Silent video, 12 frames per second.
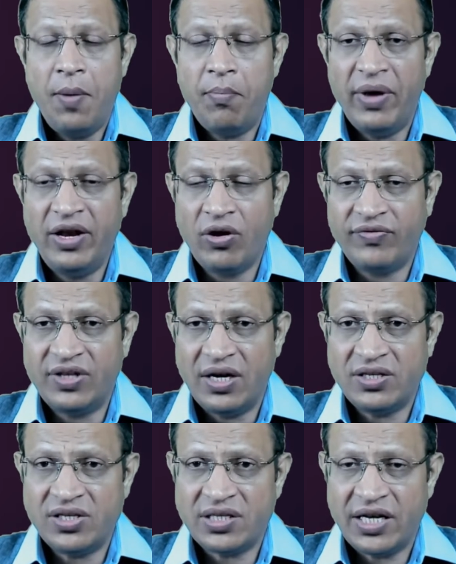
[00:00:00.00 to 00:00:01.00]
many of the
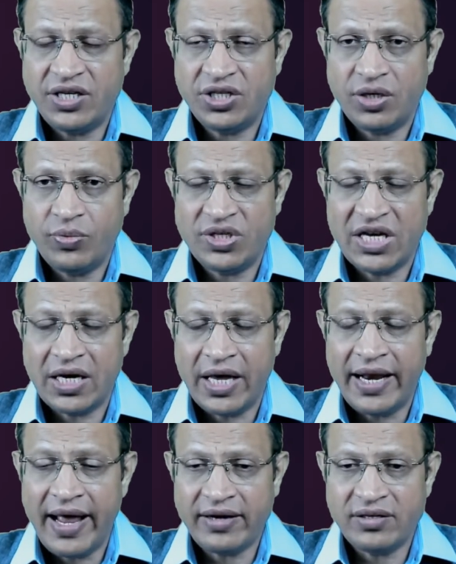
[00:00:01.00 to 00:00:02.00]
legislation which are
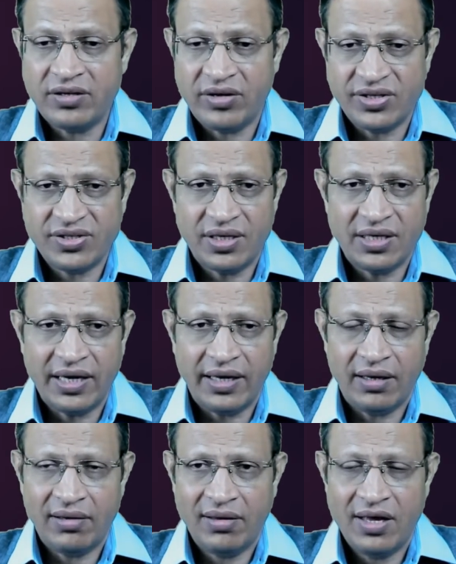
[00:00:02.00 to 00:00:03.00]
enacted
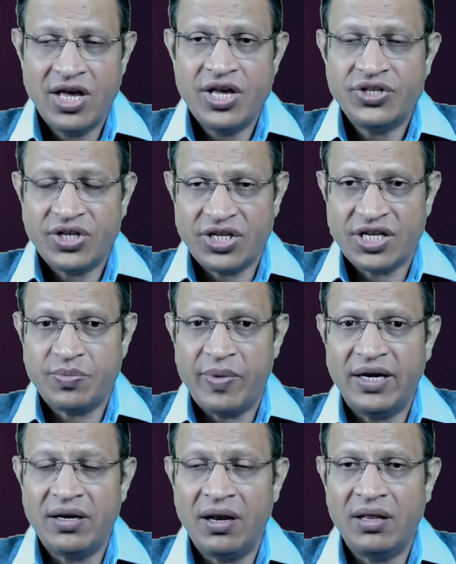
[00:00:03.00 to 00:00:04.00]
recently, such as
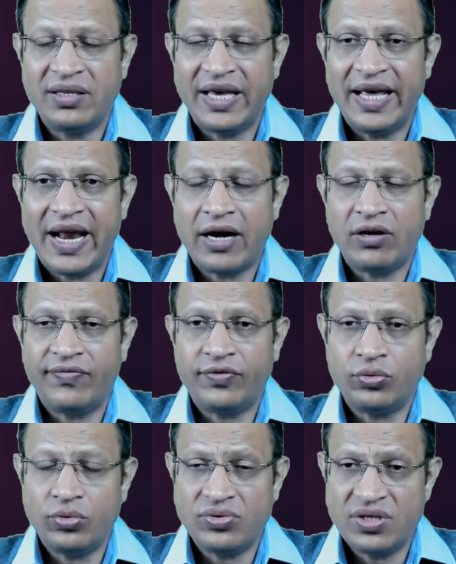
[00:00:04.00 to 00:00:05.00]
Mental Health Care Act of
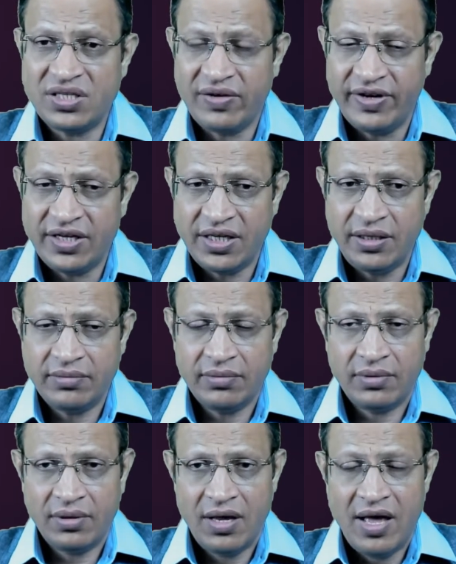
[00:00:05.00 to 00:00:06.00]
2017
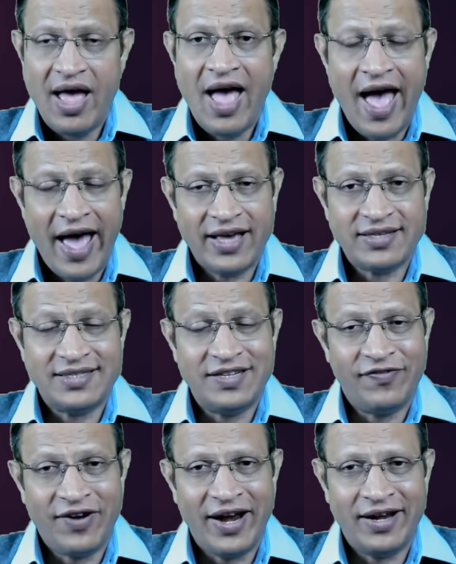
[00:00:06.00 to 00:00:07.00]
has
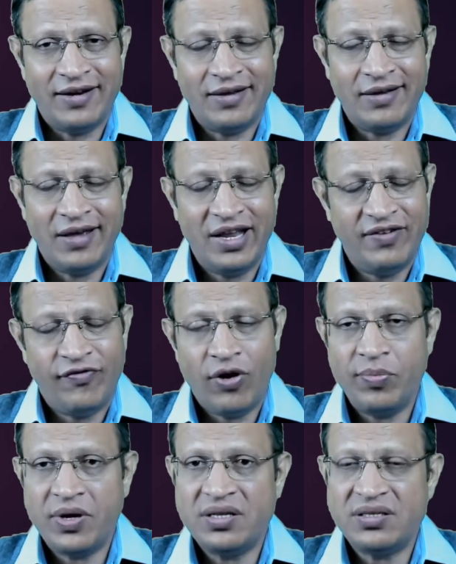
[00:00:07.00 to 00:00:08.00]
defined
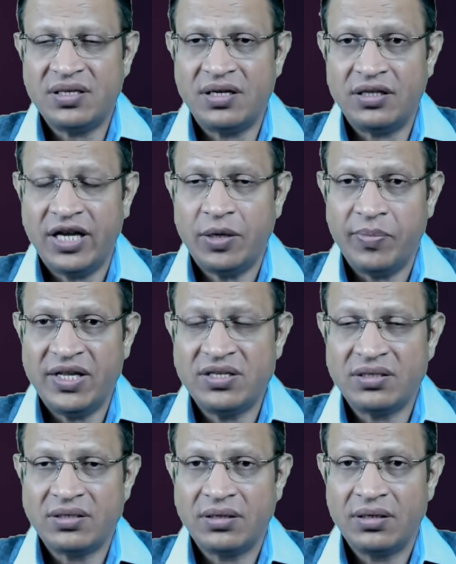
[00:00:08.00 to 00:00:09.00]
informed consent. That
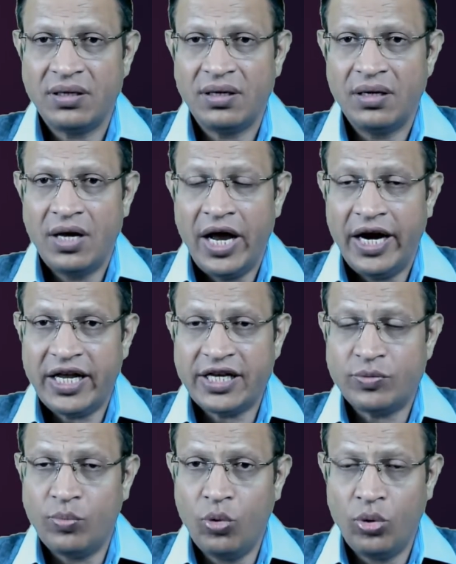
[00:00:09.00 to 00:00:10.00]
means it
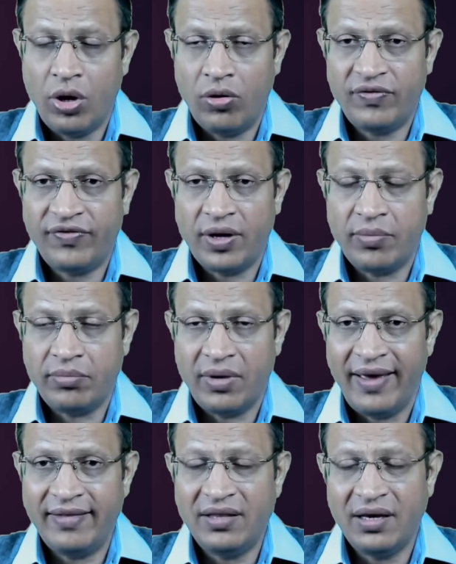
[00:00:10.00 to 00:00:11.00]
has moved out from
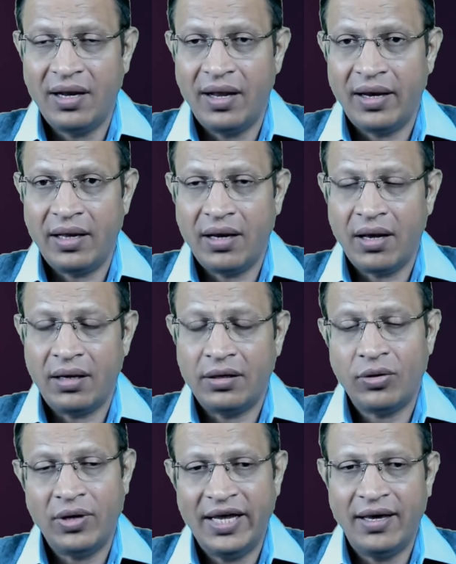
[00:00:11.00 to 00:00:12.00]
ethical arena
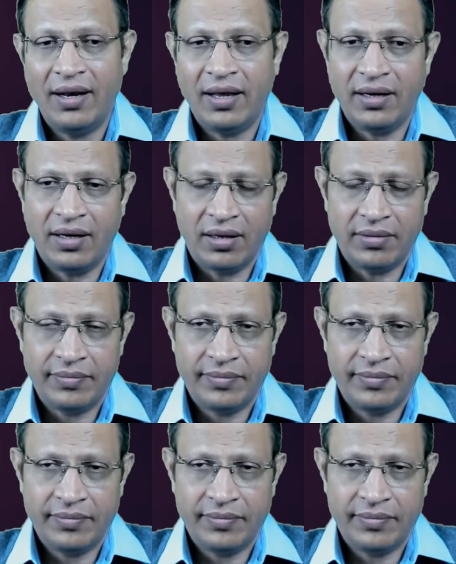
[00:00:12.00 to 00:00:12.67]
to legal arena.